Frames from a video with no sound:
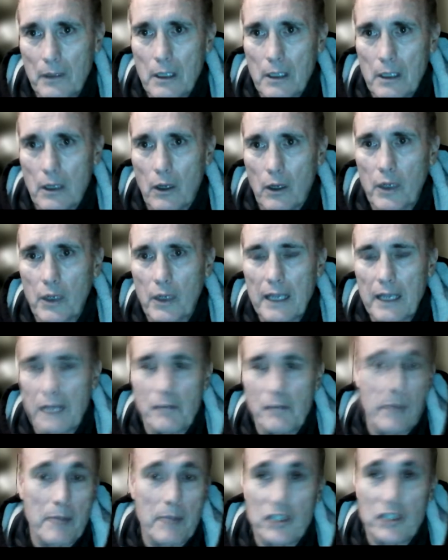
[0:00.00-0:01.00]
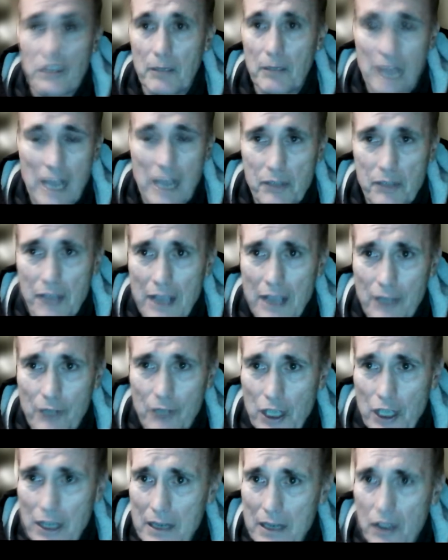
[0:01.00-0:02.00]
Okay, maybe sometimes he didn't have a
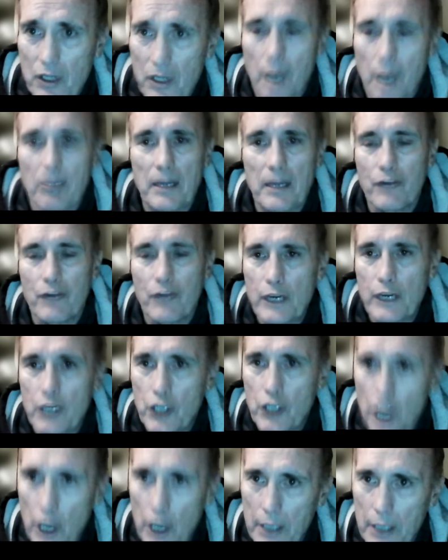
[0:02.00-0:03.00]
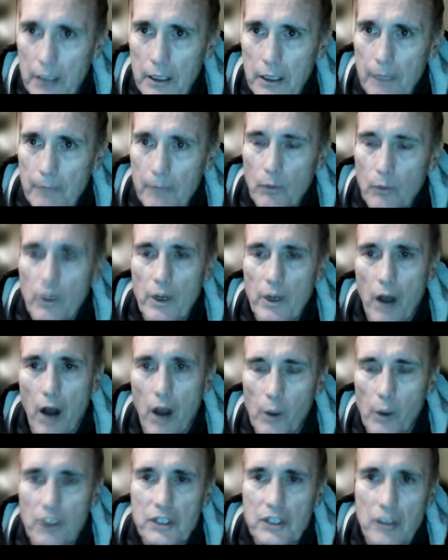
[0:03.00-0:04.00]
chainsaw, but if we could, we
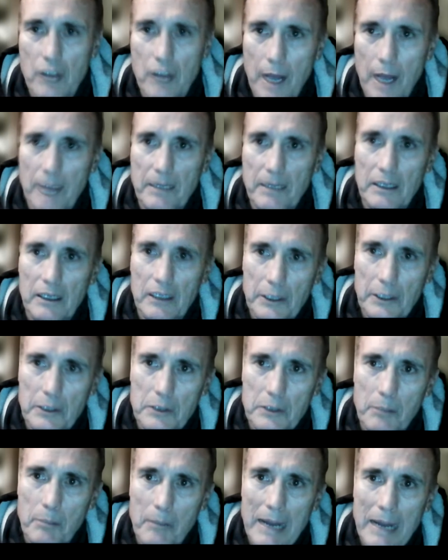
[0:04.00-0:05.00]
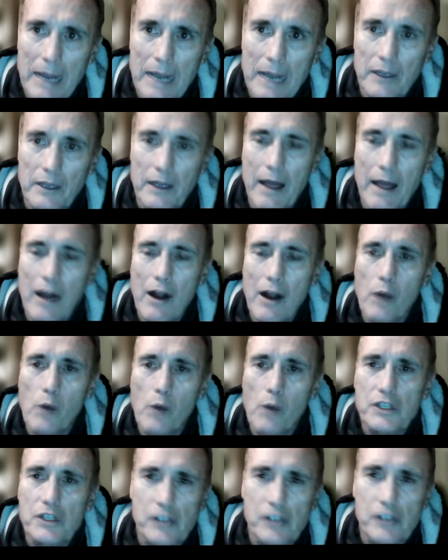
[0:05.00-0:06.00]
always stopped and cleared the path. And that
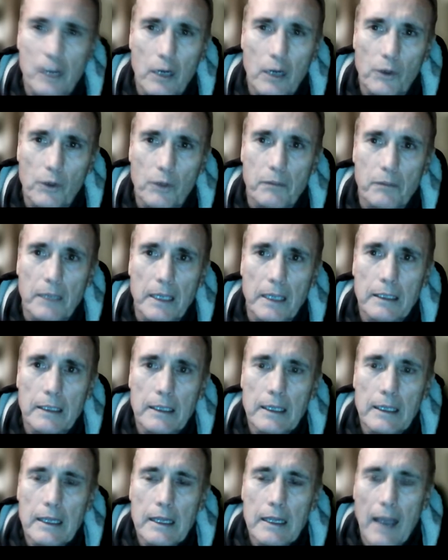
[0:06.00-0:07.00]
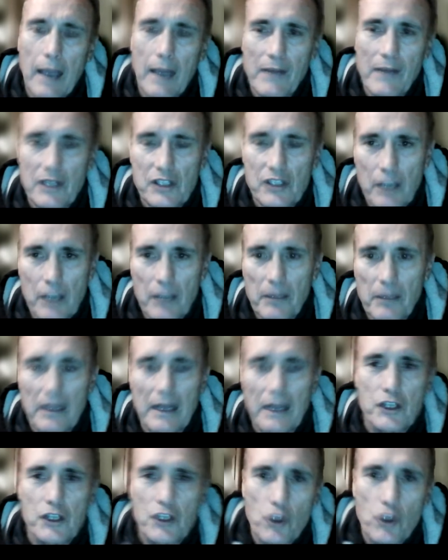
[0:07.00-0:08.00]
always stuck with me. And that's something that
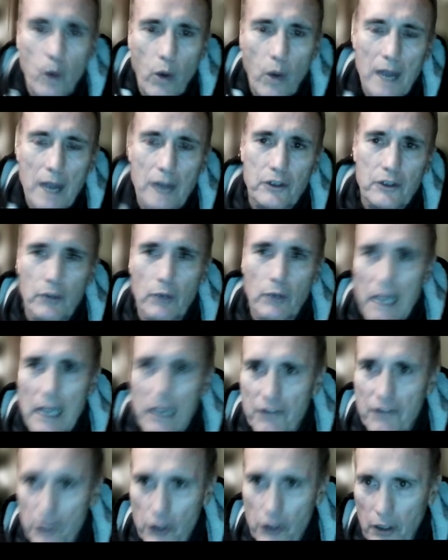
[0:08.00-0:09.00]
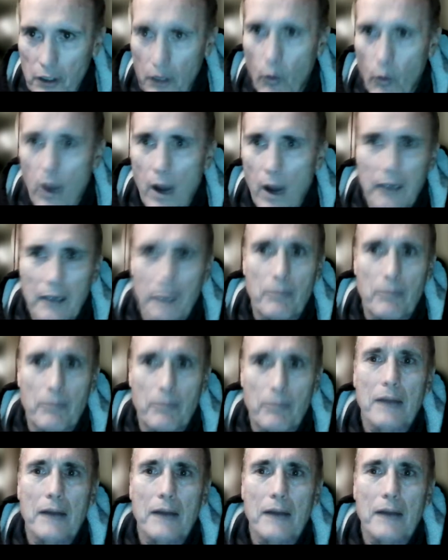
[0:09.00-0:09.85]
as you walk through life, you're going to walk a path.